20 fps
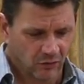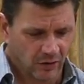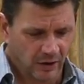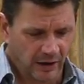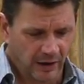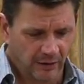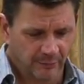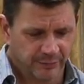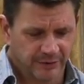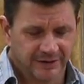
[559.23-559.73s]

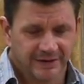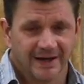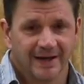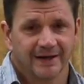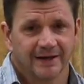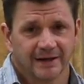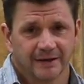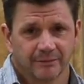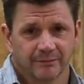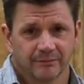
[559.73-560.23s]
I'll be
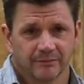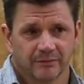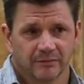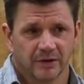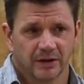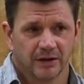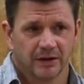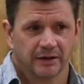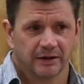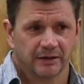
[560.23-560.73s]
getting
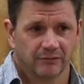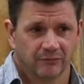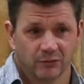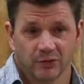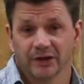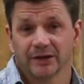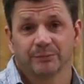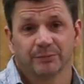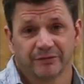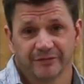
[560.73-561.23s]

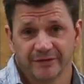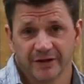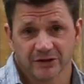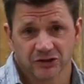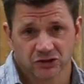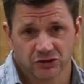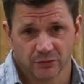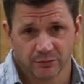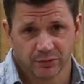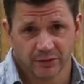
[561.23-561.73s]
really
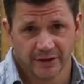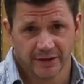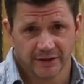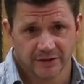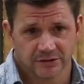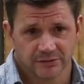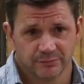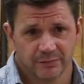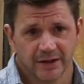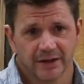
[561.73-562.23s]
professional
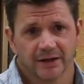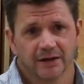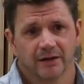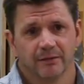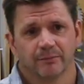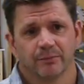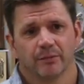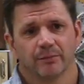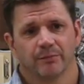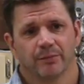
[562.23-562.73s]
plans made
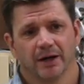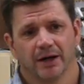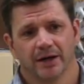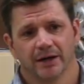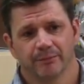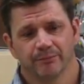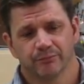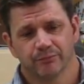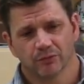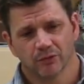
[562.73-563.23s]
up
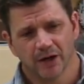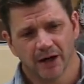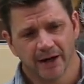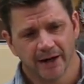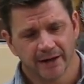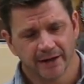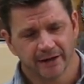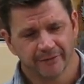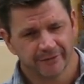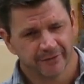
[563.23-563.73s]
by
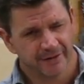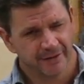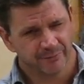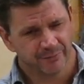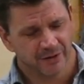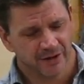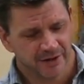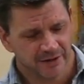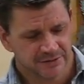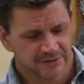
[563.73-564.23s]
Brian. I forget
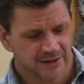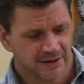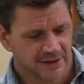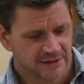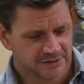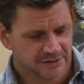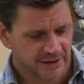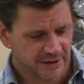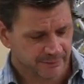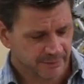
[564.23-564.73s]
Brian's
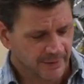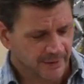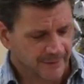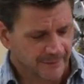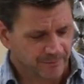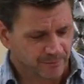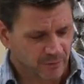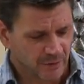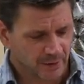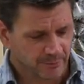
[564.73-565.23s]
last name,
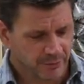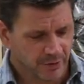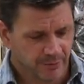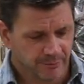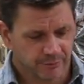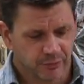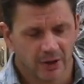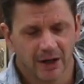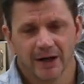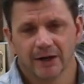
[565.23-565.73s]

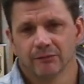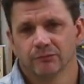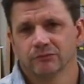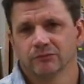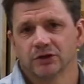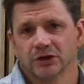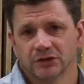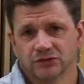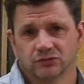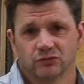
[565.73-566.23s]
but Brian
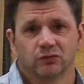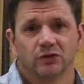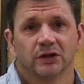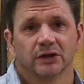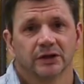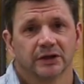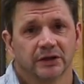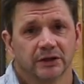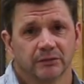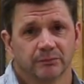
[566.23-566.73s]
does
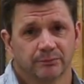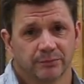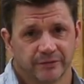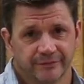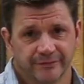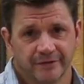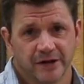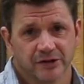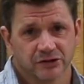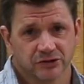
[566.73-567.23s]
really
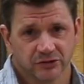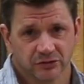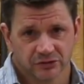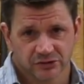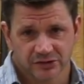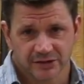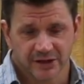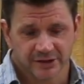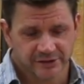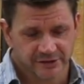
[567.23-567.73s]
professional
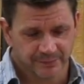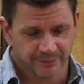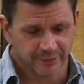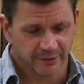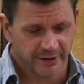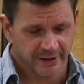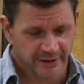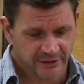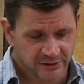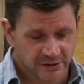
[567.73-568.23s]
SketchUp
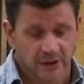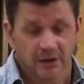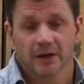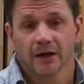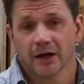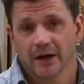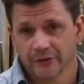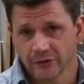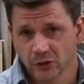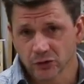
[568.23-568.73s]
plans,
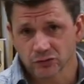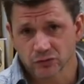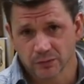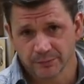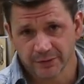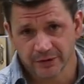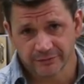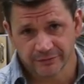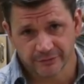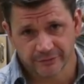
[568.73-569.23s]
and those will
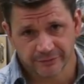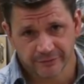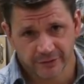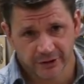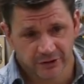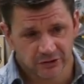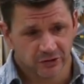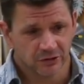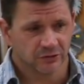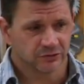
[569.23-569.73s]
be for
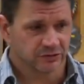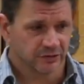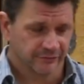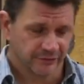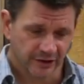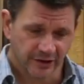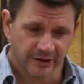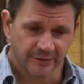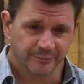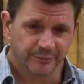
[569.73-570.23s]
free too. So if
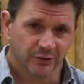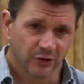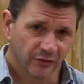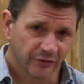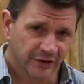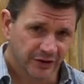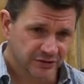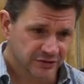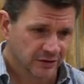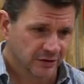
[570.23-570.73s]
you're going to build
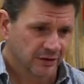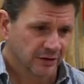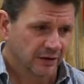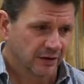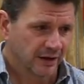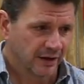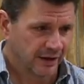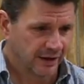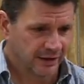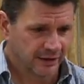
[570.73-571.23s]
this,
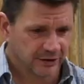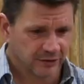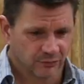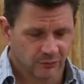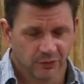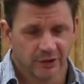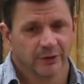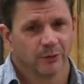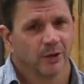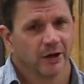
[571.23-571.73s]
and you
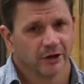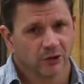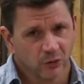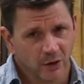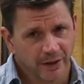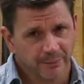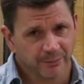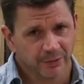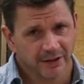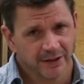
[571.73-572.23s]
really want
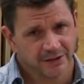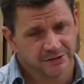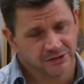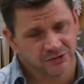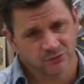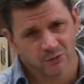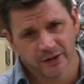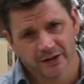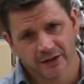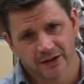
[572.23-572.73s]
great plans,
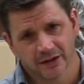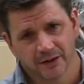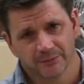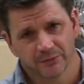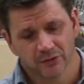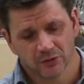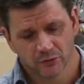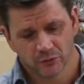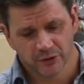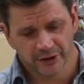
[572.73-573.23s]
just wait a
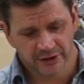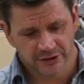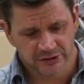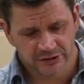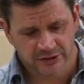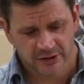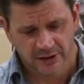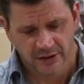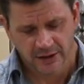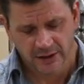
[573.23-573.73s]
couple of
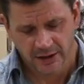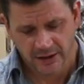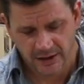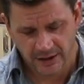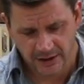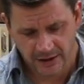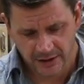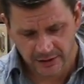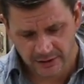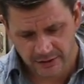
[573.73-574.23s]
weeks,
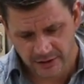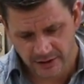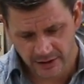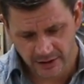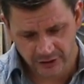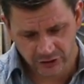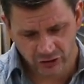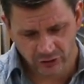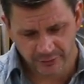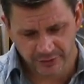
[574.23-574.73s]
and
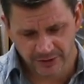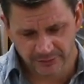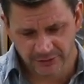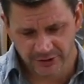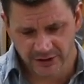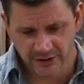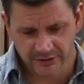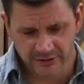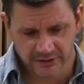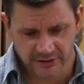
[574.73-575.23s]
uh, you'll be able to
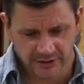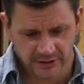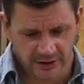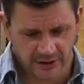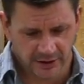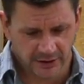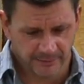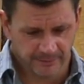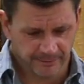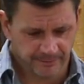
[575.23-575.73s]
get the,
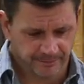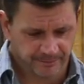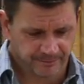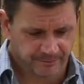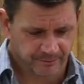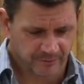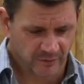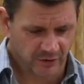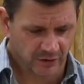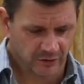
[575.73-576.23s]
um,
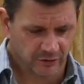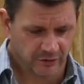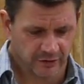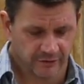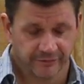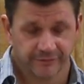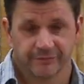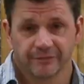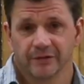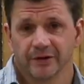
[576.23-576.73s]
the
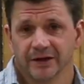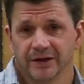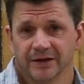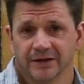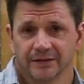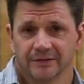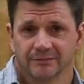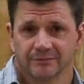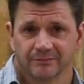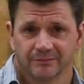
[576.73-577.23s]

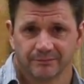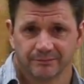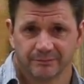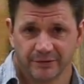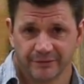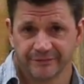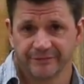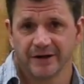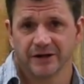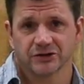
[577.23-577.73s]
free
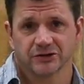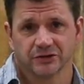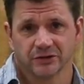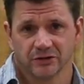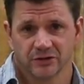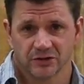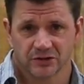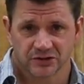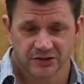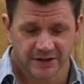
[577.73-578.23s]

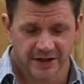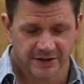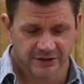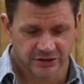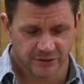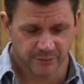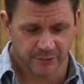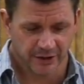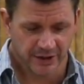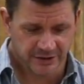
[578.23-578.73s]
professional
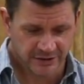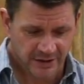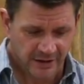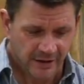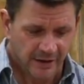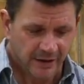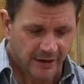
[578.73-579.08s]
SketchUp plans.